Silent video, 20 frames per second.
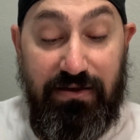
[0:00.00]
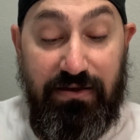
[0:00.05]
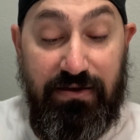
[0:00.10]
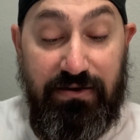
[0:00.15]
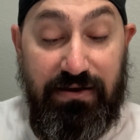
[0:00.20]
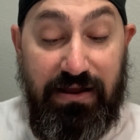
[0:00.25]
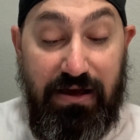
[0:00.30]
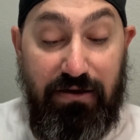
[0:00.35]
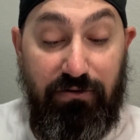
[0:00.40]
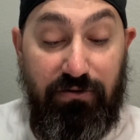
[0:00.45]

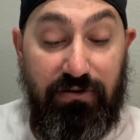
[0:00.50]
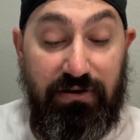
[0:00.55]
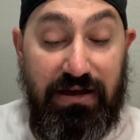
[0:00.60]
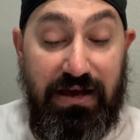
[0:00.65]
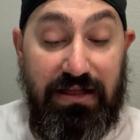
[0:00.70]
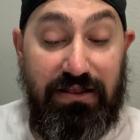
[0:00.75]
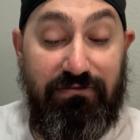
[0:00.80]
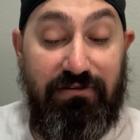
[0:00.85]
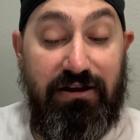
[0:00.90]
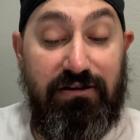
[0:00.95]
Now,
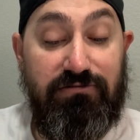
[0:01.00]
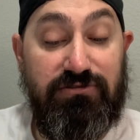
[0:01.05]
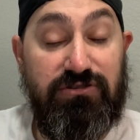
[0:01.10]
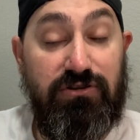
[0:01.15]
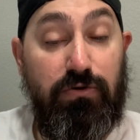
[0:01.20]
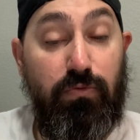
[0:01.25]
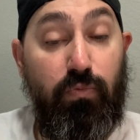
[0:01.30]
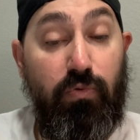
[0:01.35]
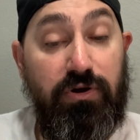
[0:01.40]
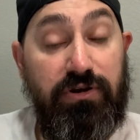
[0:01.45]
Colorado's on
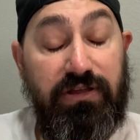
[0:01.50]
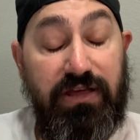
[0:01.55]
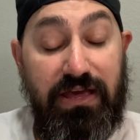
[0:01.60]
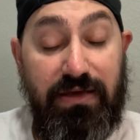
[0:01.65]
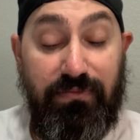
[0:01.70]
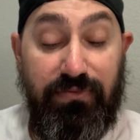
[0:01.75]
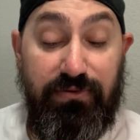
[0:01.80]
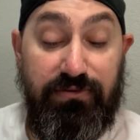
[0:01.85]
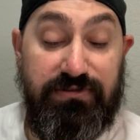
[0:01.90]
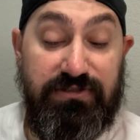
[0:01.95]
a
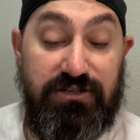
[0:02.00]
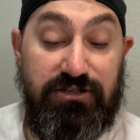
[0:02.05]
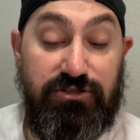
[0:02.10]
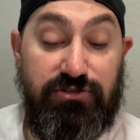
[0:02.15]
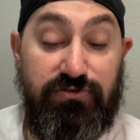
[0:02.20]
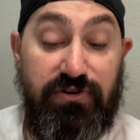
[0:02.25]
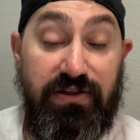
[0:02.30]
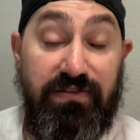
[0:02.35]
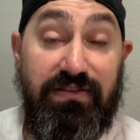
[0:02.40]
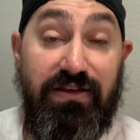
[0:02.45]
one-game losing
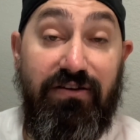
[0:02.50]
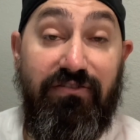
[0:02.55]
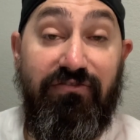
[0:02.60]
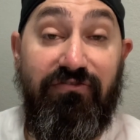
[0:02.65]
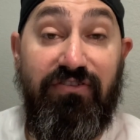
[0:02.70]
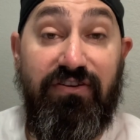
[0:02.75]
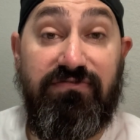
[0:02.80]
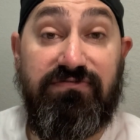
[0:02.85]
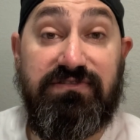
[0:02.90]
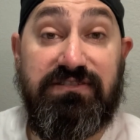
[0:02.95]
streak. They are
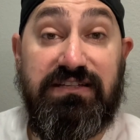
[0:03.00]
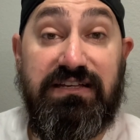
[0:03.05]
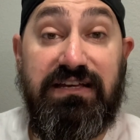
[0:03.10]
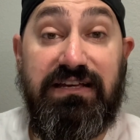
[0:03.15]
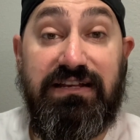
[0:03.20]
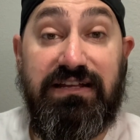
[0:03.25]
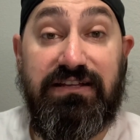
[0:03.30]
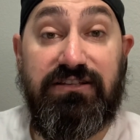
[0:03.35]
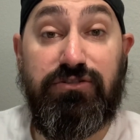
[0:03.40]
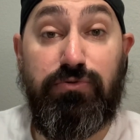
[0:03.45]

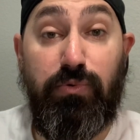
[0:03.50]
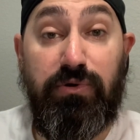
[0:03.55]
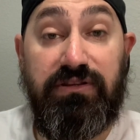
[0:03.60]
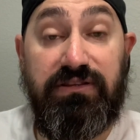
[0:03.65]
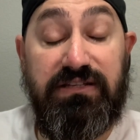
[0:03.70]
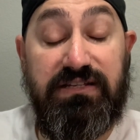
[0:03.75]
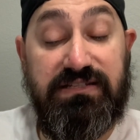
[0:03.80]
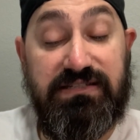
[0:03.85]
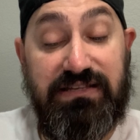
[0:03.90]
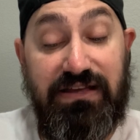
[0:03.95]
fifteen and
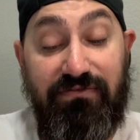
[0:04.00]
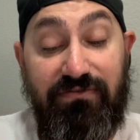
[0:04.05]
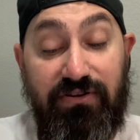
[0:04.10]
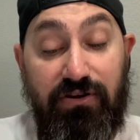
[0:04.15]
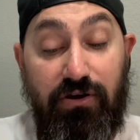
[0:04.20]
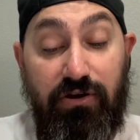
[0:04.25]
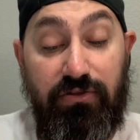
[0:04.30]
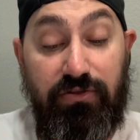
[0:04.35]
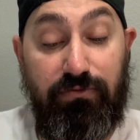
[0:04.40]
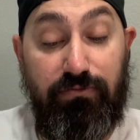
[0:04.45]
twenty-seven
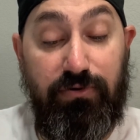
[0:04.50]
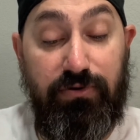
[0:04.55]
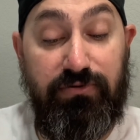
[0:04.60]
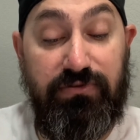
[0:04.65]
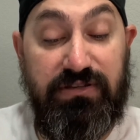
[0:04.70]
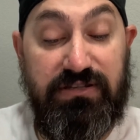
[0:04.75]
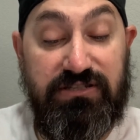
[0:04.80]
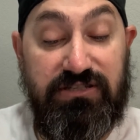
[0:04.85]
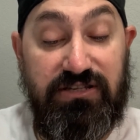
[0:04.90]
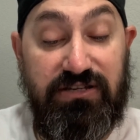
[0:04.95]
on the road
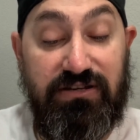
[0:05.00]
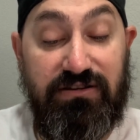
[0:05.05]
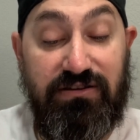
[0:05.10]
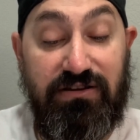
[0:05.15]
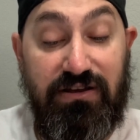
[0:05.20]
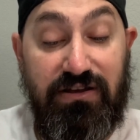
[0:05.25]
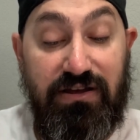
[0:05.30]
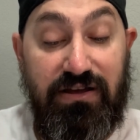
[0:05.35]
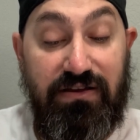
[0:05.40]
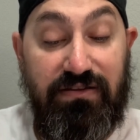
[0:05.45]
this
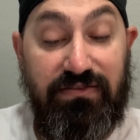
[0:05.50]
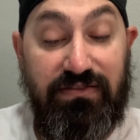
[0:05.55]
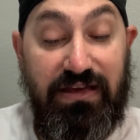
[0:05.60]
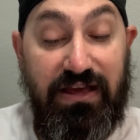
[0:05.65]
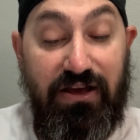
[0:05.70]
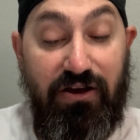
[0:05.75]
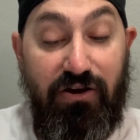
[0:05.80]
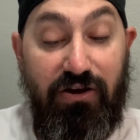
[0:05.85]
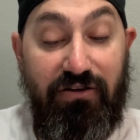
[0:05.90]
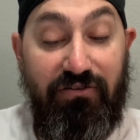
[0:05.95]
year.
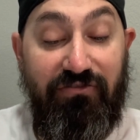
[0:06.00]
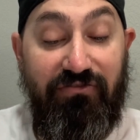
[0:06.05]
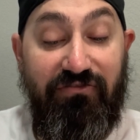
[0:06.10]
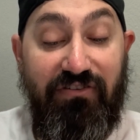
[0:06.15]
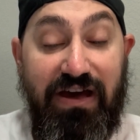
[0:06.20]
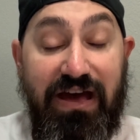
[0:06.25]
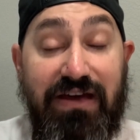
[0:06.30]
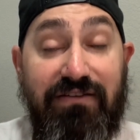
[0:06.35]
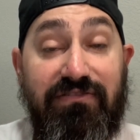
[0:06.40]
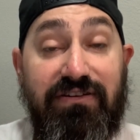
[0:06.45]
They are
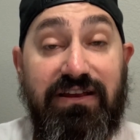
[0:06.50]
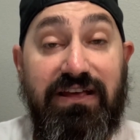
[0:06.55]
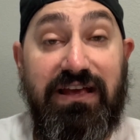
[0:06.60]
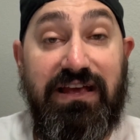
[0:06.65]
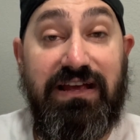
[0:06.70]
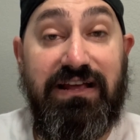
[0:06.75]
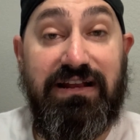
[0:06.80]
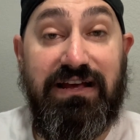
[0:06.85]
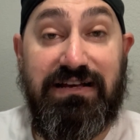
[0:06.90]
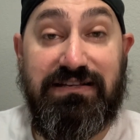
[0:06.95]
five and
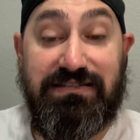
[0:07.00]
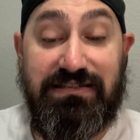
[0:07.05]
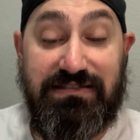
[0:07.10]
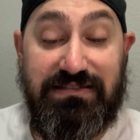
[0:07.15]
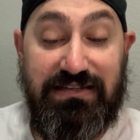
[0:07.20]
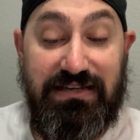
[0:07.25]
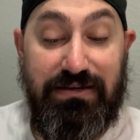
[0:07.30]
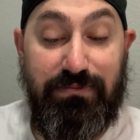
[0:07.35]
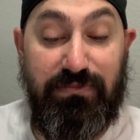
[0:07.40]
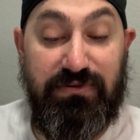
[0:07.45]
eight as a
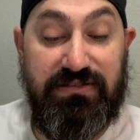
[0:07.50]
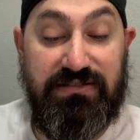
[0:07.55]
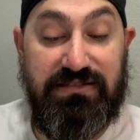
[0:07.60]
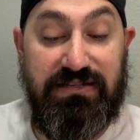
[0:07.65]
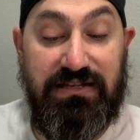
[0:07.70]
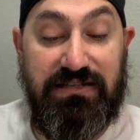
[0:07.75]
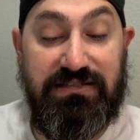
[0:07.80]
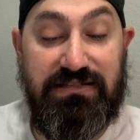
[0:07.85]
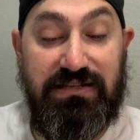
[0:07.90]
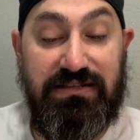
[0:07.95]
team with
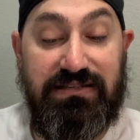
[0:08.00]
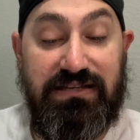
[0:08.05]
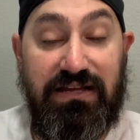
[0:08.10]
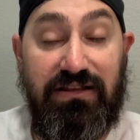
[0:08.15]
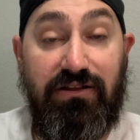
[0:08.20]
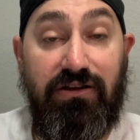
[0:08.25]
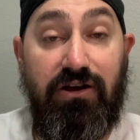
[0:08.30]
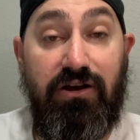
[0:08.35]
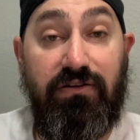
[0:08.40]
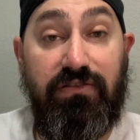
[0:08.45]

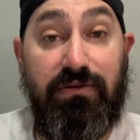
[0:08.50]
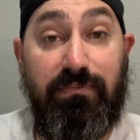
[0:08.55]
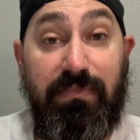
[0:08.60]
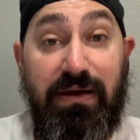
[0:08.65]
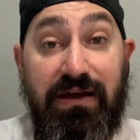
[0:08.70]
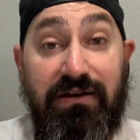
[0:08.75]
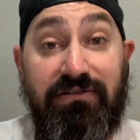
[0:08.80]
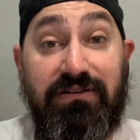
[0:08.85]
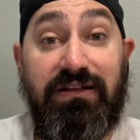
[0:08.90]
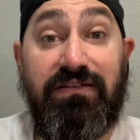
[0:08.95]
Senzatela on the
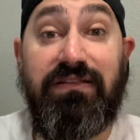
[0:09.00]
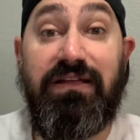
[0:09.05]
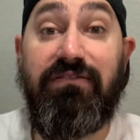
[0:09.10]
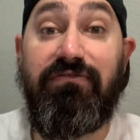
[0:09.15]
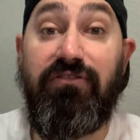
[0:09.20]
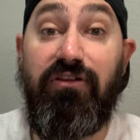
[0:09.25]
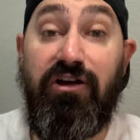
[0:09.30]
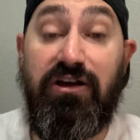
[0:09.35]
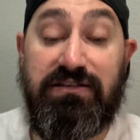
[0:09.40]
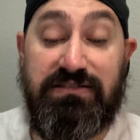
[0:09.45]
mound. They've
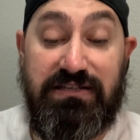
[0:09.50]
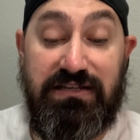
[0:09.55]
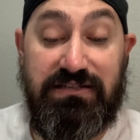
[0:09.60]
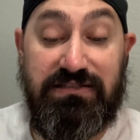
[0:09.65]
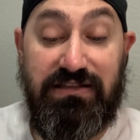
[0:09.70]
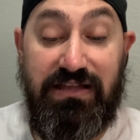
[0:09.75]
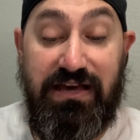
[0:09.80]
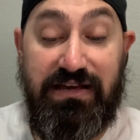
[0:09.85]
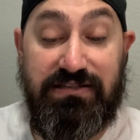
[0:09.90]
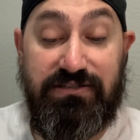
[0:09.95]
lost his
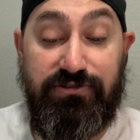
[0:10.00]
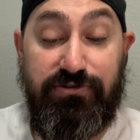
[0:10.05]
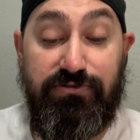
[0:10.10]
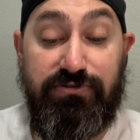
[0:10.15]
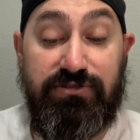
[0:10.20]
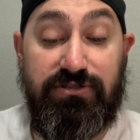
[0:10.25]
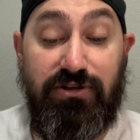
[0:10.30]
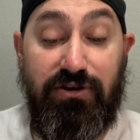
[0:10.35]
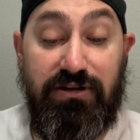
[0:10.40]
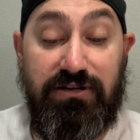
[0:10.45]
last two
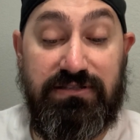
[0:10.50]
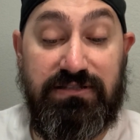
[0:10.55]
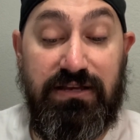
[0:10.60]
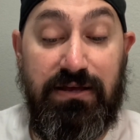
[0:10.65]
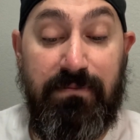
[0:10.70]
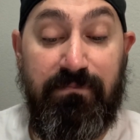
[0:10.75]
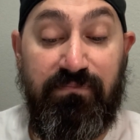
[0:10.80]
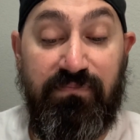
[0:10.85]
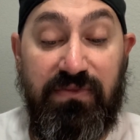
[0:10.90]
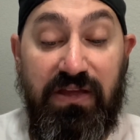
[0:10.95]
starts,
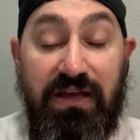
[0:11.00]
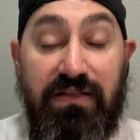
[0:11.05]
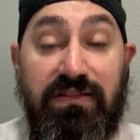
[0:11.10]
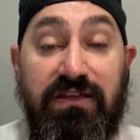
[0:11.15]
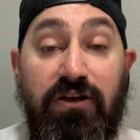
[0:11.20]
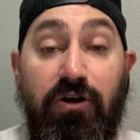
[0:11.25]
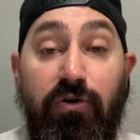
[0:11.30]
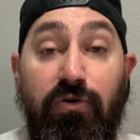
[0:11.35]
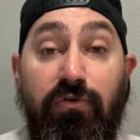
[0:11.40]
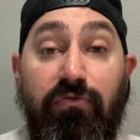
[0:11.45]
and the
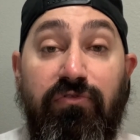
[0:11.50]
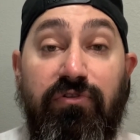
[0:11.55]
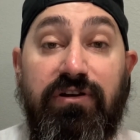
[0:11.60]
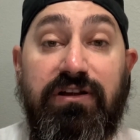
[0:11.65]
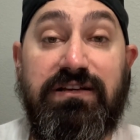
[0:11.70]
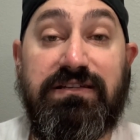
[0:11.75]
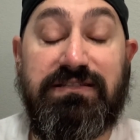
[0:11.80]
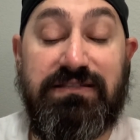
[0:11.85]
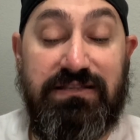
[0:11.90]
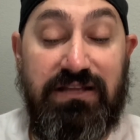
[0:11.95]
over
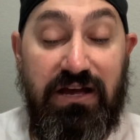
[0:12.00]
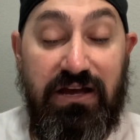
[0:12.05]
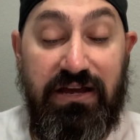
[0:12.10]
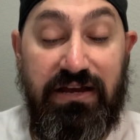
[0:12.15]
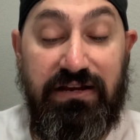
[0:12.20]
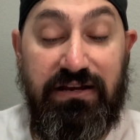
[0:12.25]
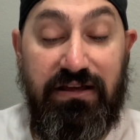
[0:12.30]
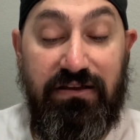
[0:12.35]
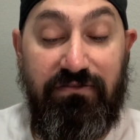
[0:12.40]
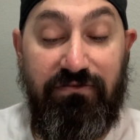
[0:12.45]
is
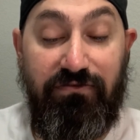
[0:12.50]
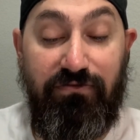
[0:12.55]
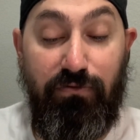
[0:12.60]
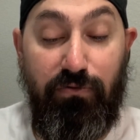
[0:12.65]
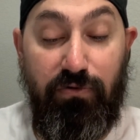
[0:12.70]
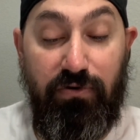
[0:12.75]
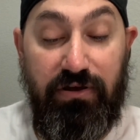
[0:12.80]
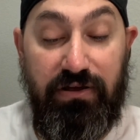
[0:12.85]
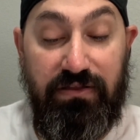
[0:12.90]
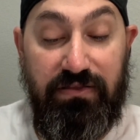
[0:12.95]
nine and
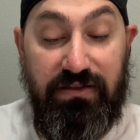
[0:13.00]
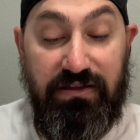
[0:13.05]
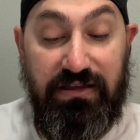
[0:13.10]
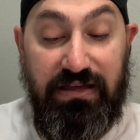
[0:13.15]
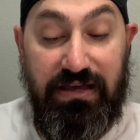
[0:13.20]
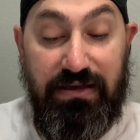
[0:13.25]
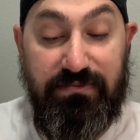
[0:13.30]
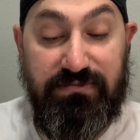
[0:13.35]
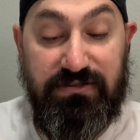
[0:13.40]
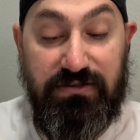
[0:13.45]
four in the
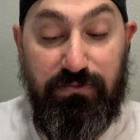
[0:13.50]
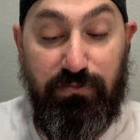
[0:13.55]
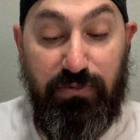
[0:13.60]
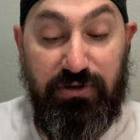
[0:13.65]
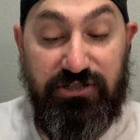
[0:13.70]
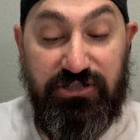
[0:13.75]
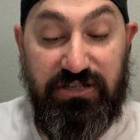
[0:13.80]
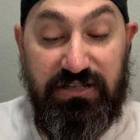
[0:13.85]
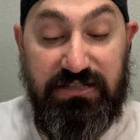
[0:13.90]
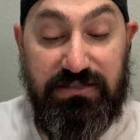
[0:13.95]
games in
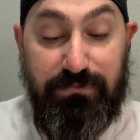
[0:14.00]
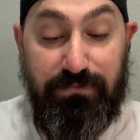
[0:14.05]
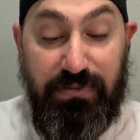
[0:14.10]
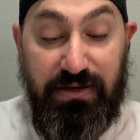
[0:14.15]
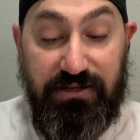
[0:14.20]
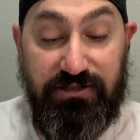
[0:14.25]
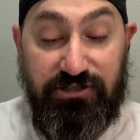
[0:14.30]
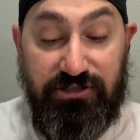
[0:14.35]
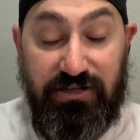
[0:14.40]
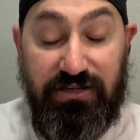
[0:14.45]
which he's
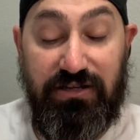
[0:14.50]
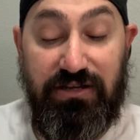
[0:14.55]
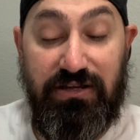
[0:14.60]
pitched.